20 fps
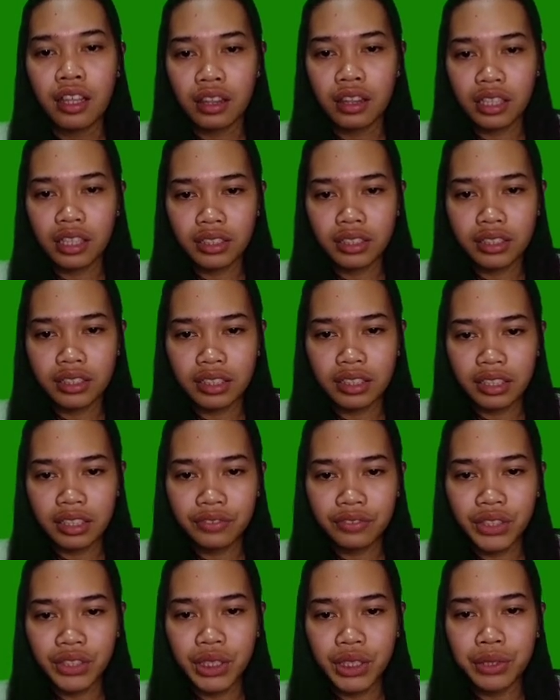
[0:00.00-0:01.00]
This
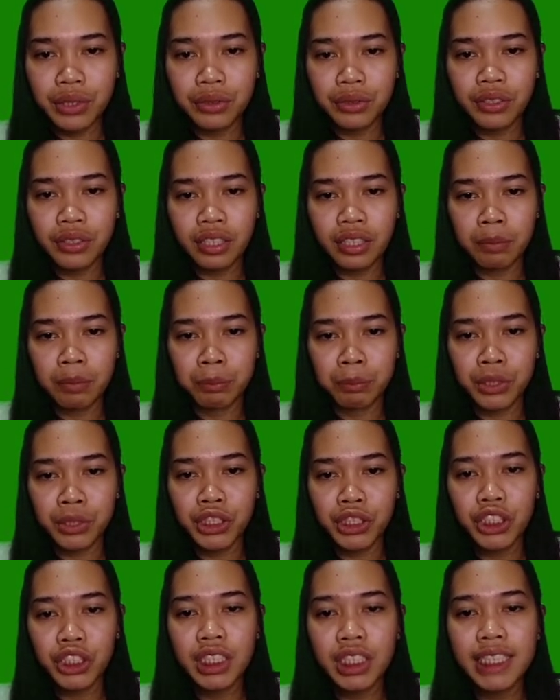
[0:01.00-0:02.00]
gives you the
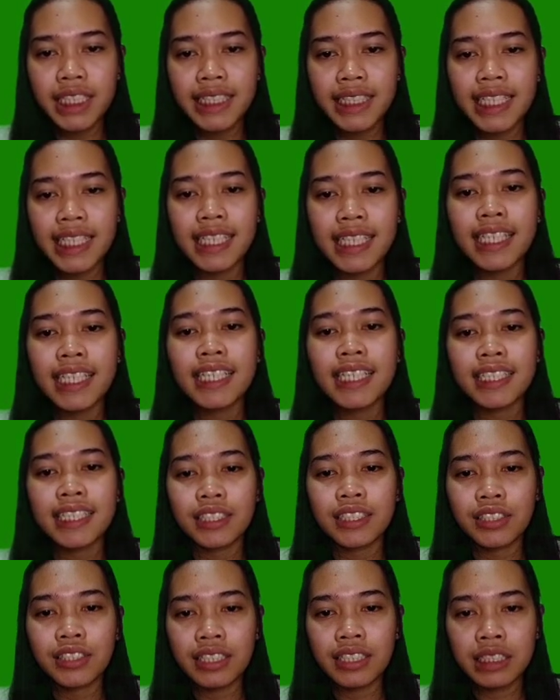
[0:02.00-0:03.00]
opportunity
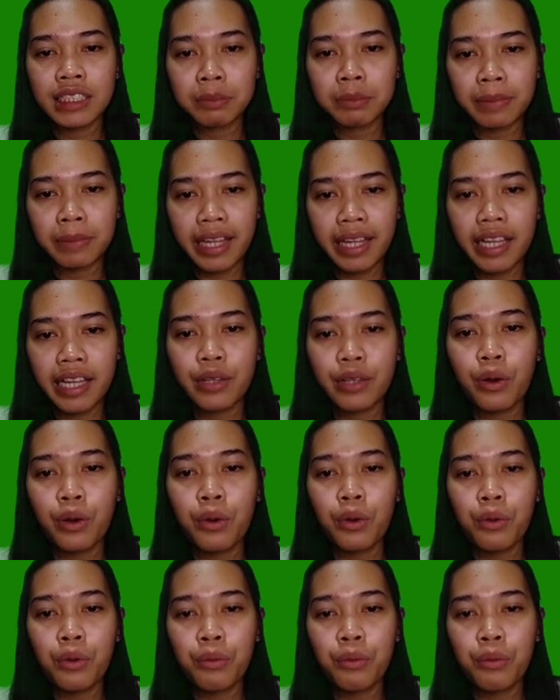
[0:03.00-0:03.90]
to explain